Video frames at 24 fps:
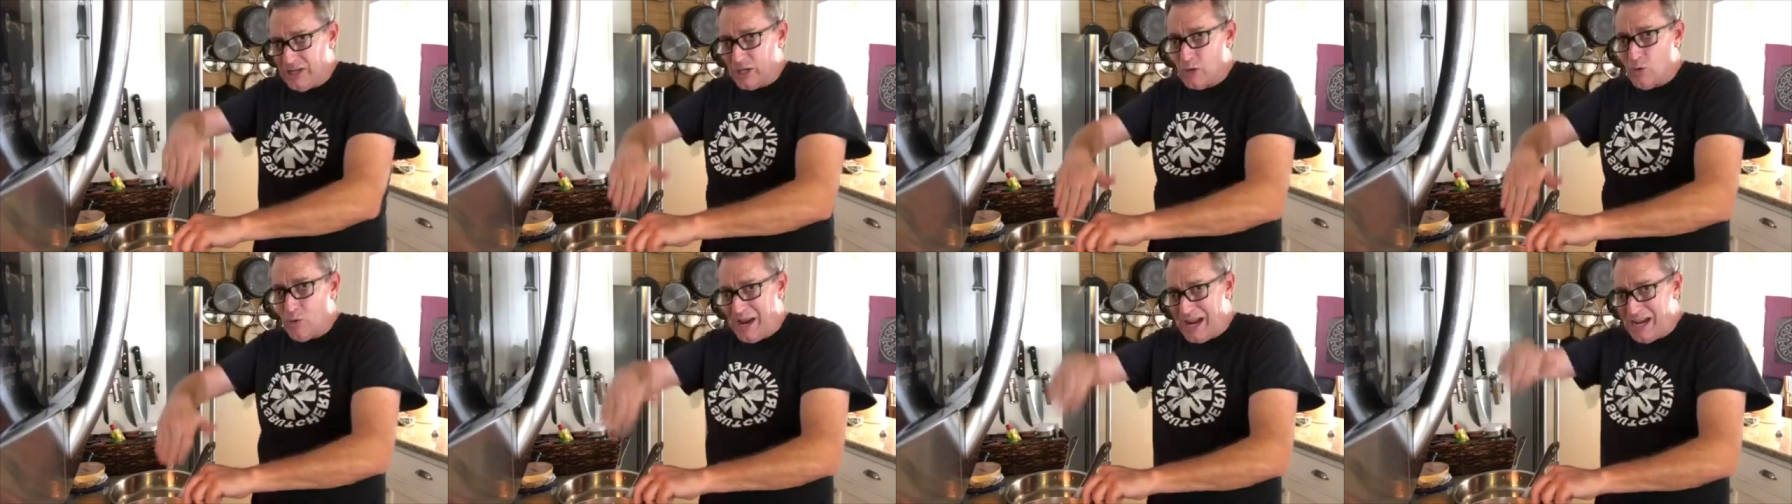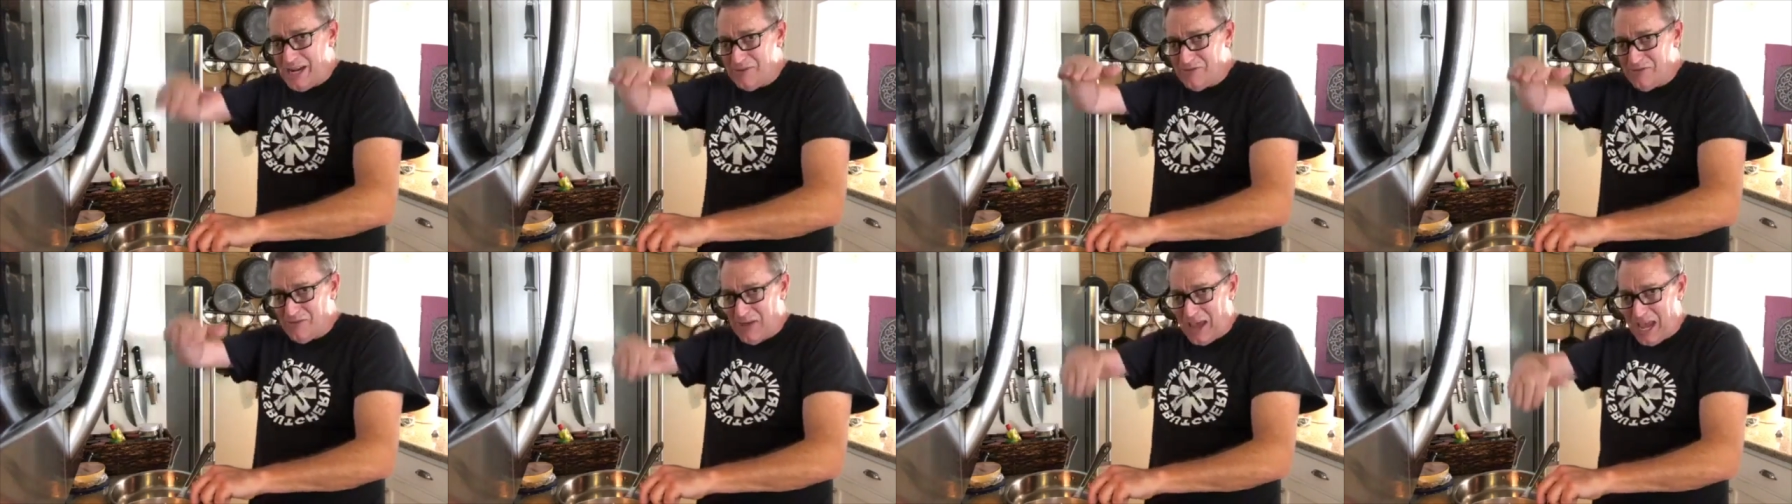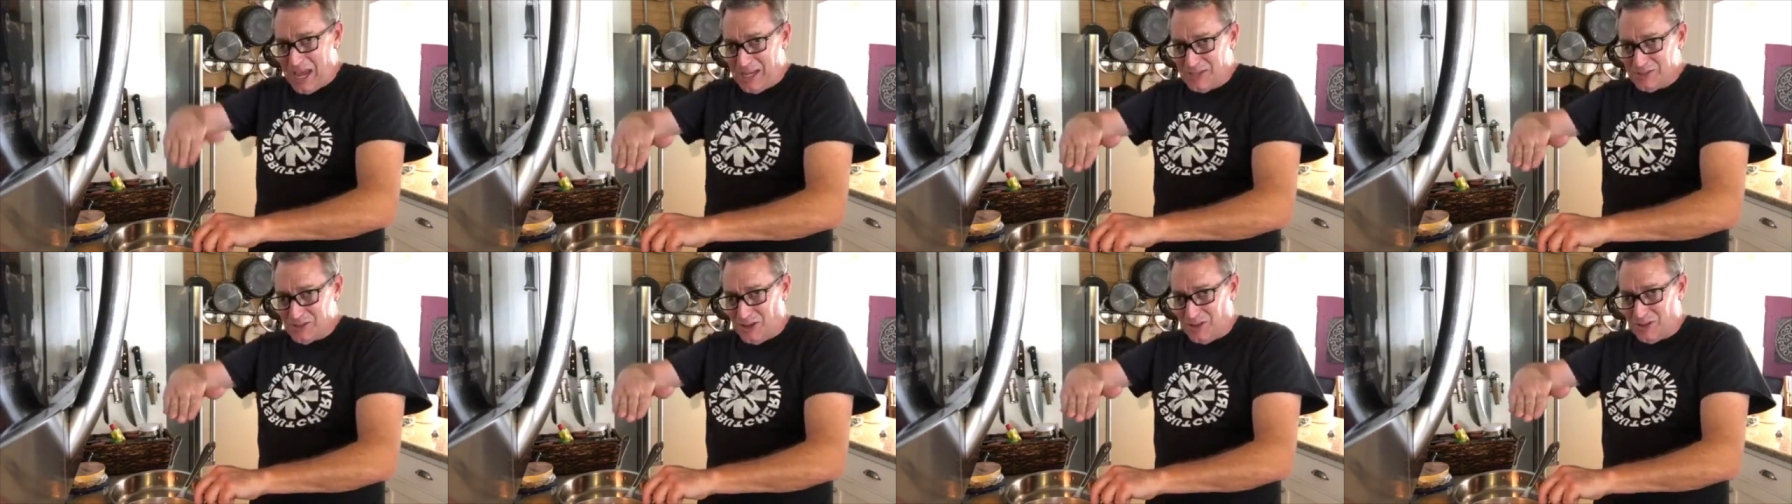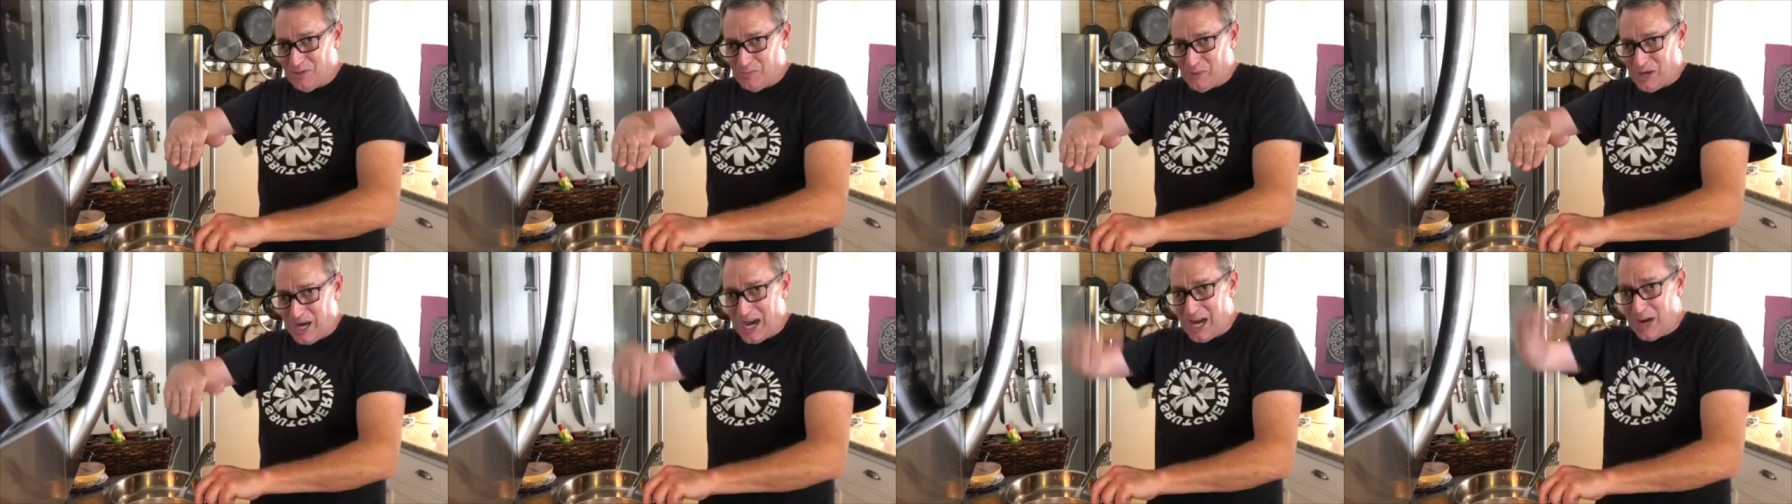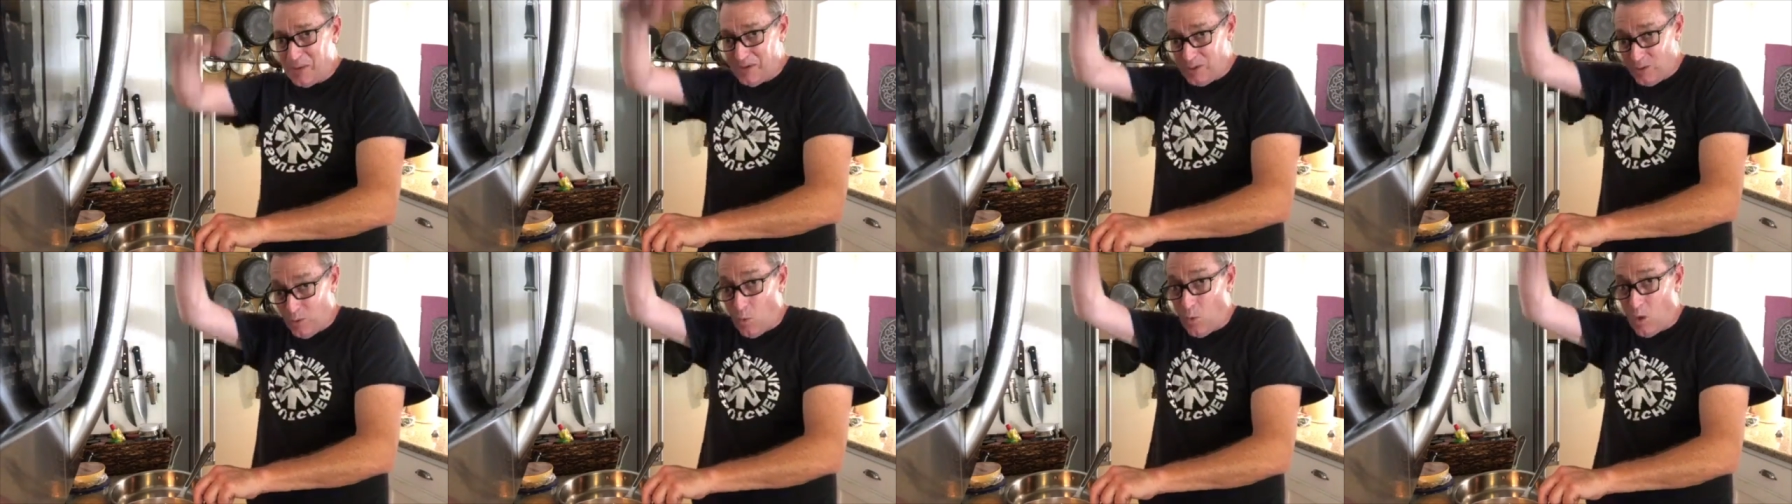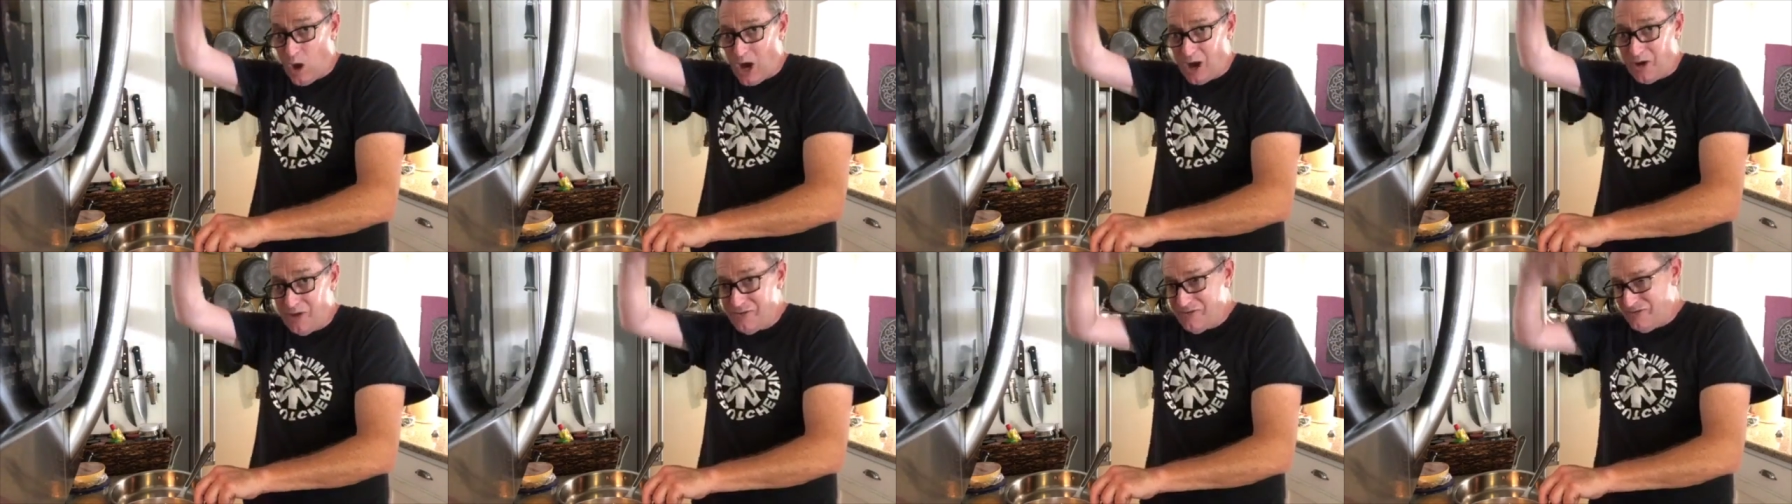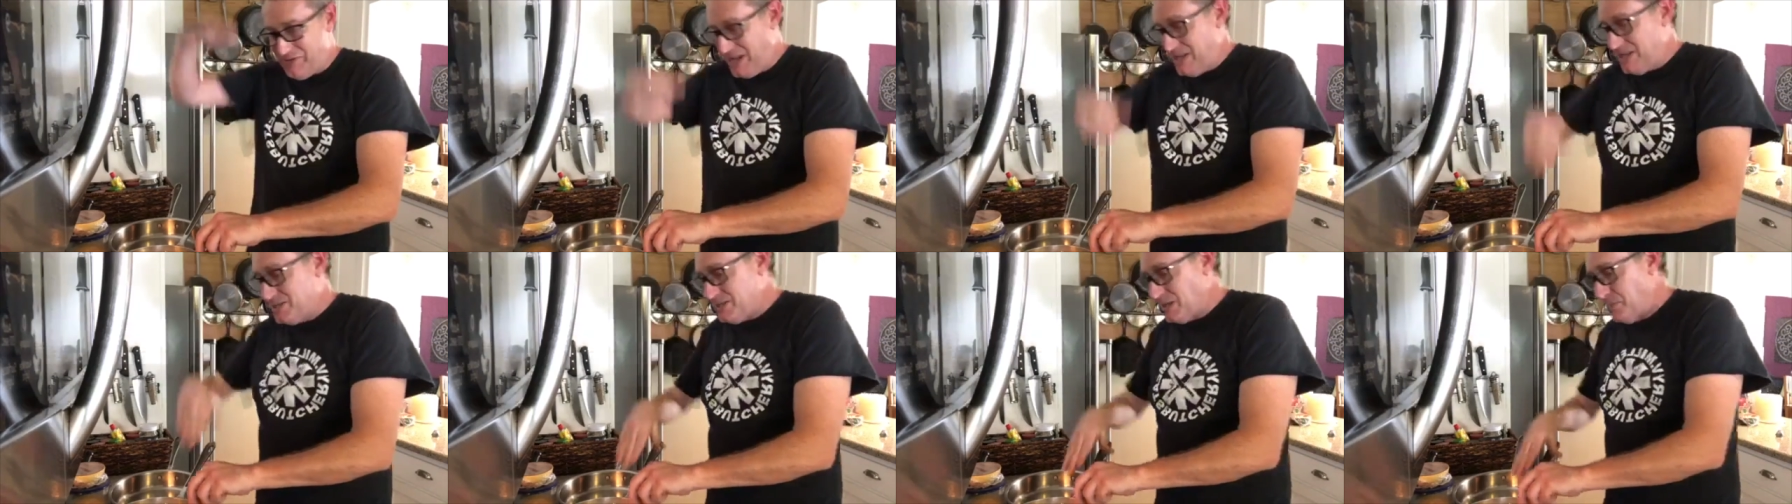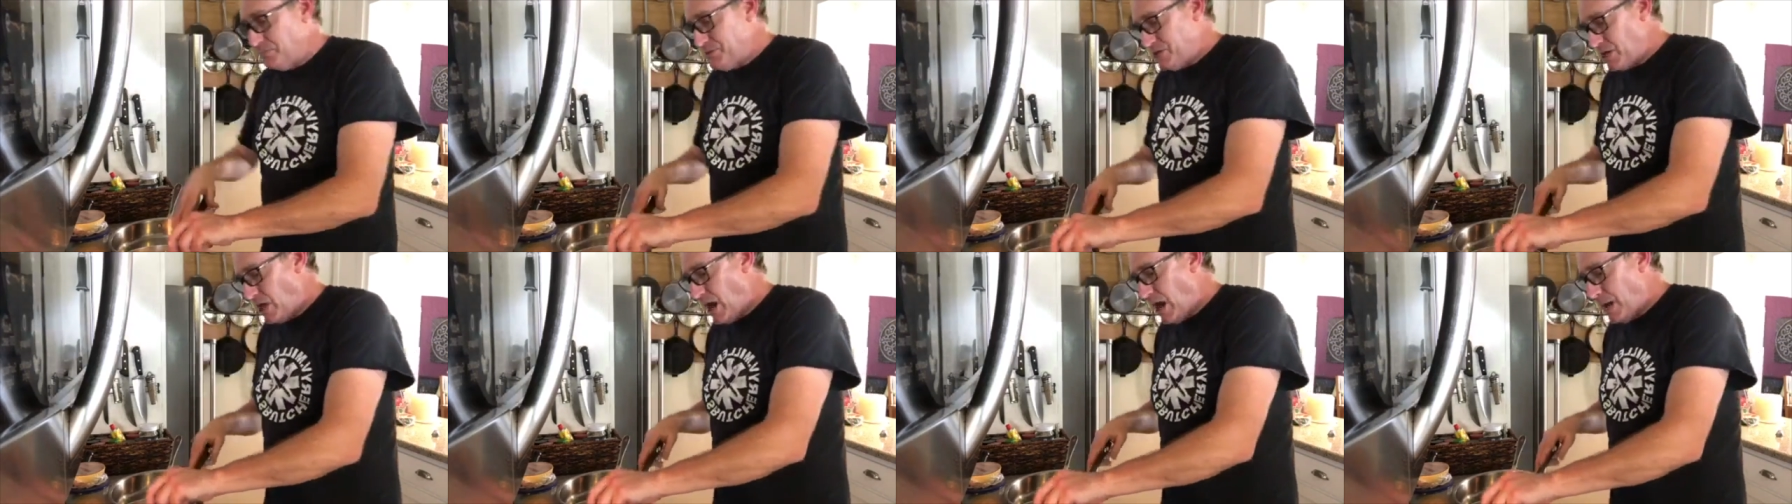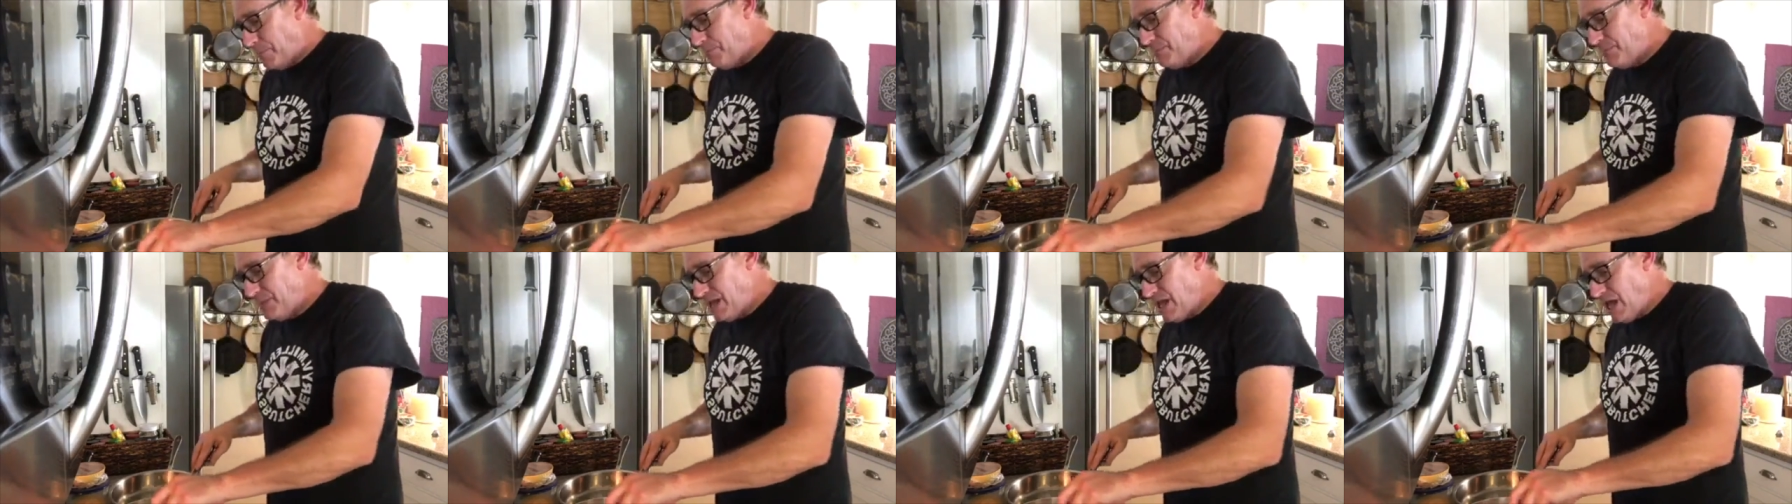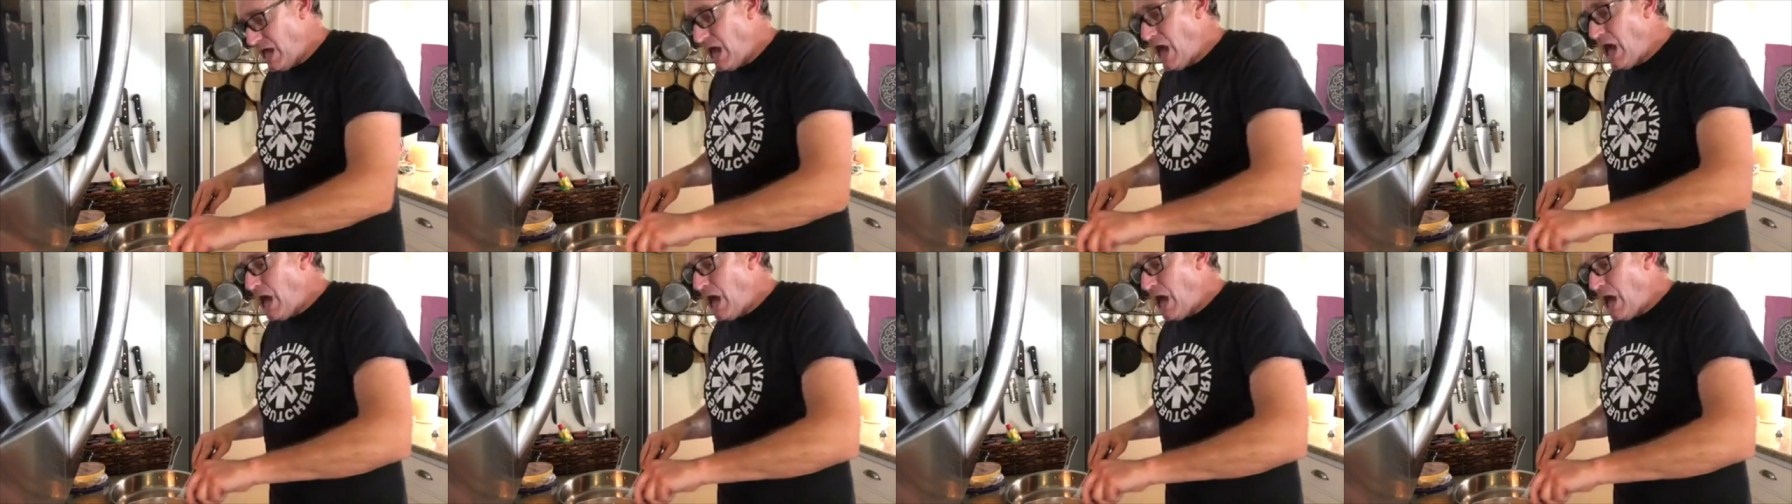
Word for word: the grain phase on the bottom and the water phase up top.